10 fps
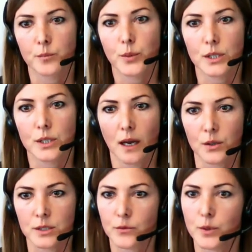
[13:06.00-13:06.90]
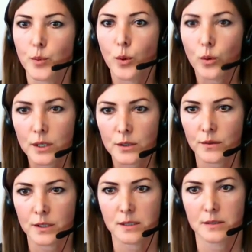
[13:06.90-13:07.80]
put out a report on
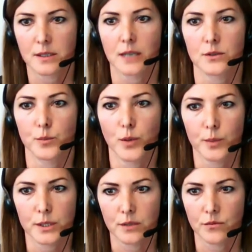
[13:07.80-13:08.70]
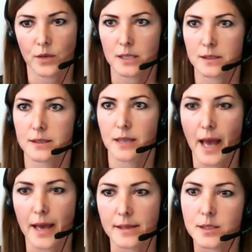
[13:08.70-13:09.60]
this intellectual property rights
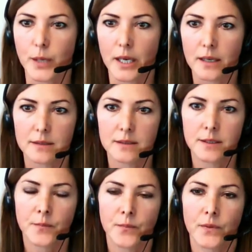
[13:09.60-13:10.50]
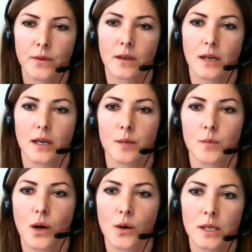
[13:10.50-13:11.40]
aspect
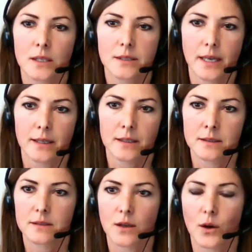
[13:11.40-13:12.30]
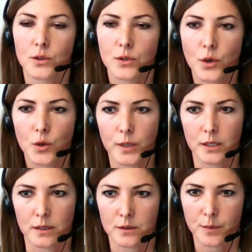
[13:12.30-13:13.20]
only 2nd October
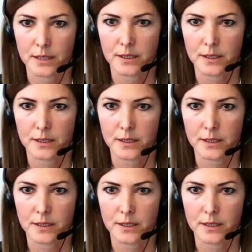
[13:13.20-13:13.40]
2020.